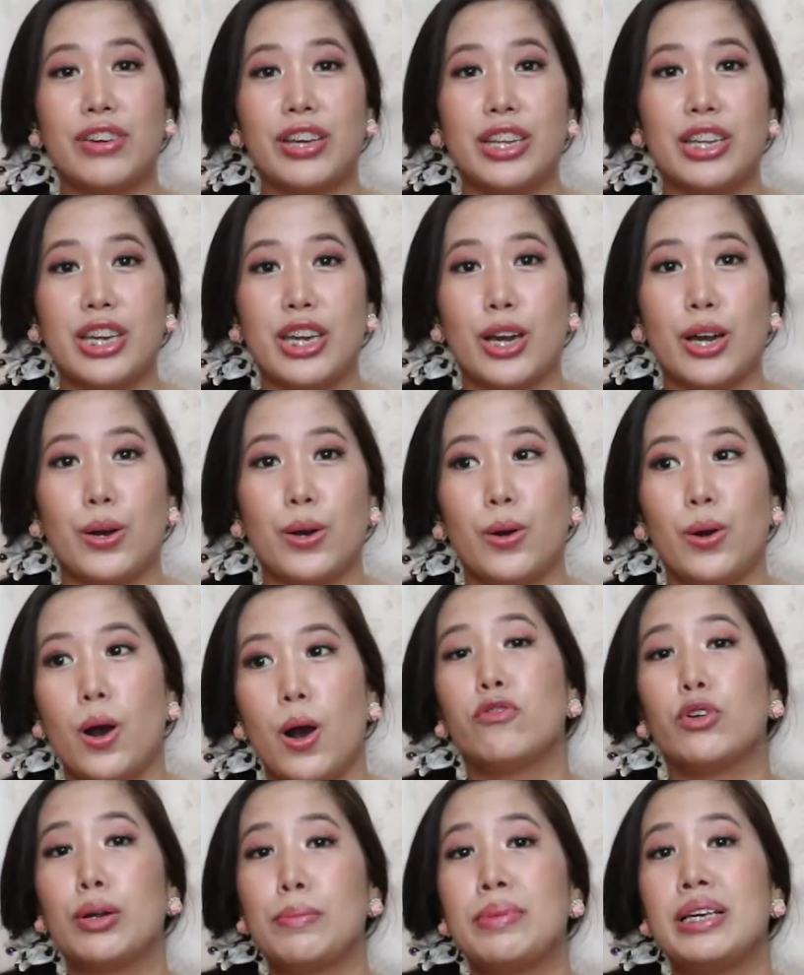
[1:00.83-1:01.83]
video,
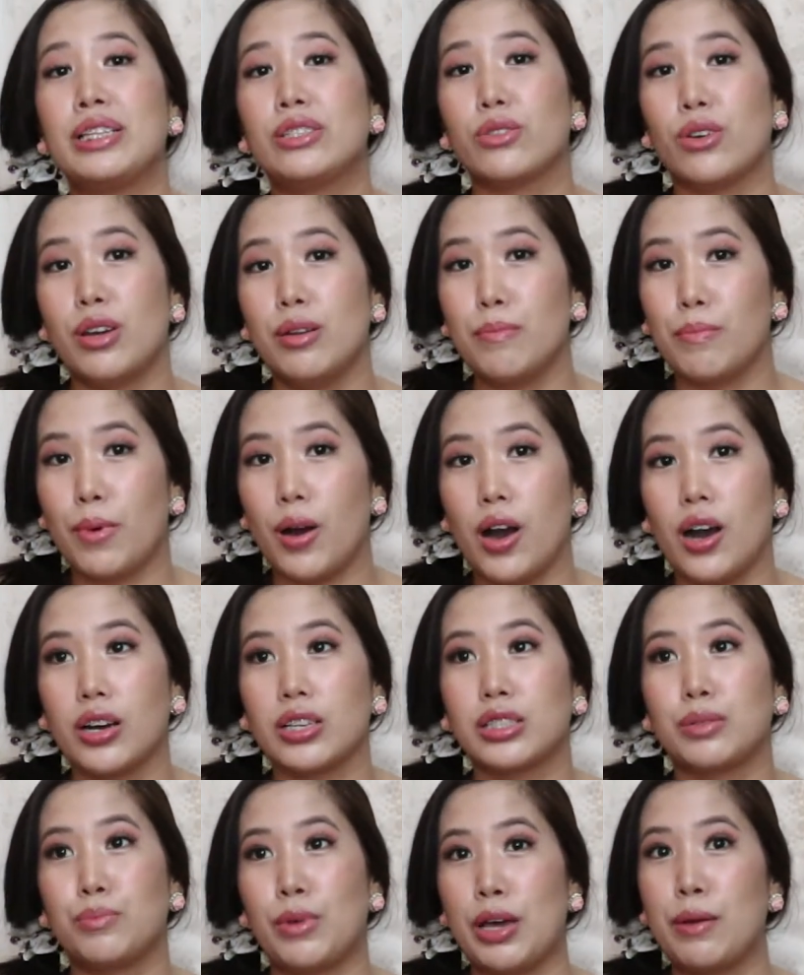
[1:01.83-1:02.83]
for me to
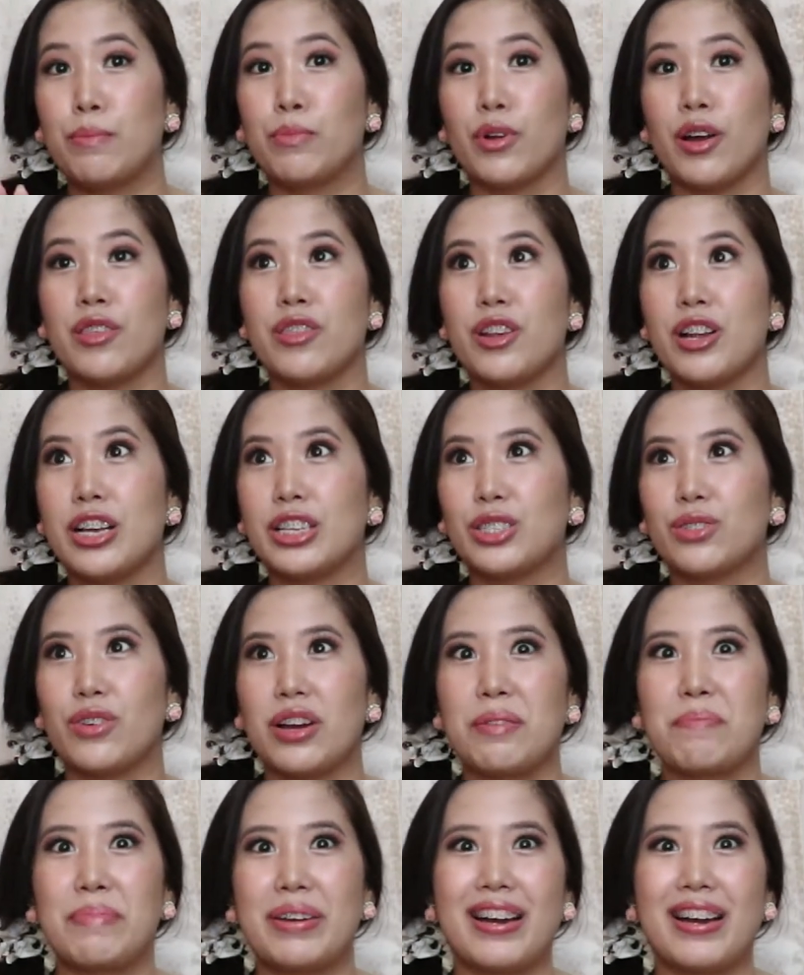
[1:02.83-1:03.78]
unbox, my brother is right